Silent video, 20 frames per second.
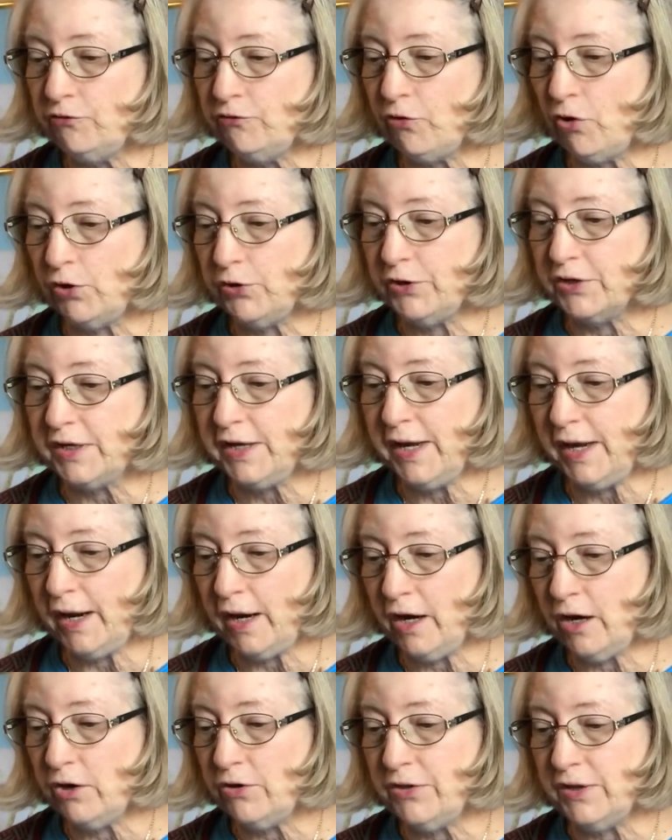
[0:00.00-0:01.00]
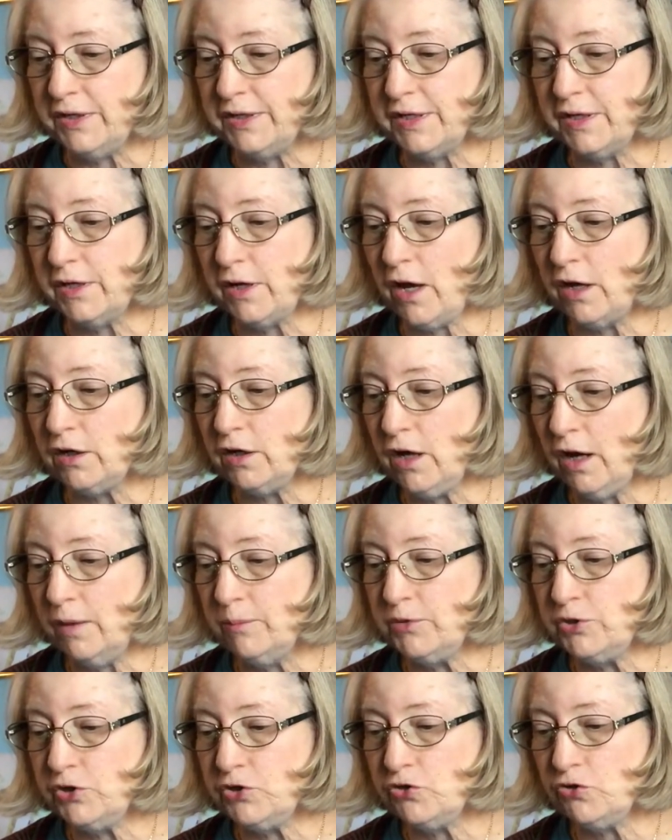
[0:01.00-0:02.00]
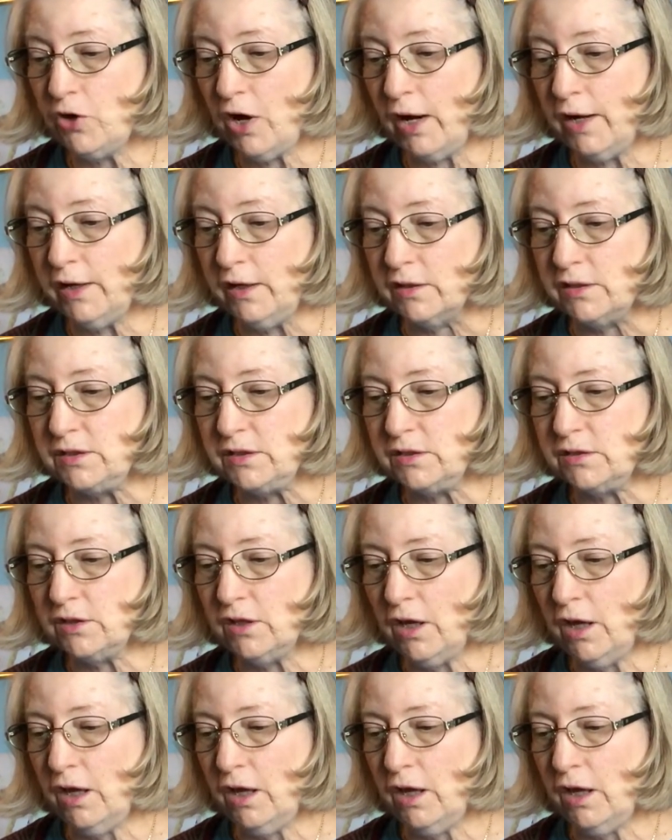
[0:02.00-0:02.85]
for the care that did not come to try us,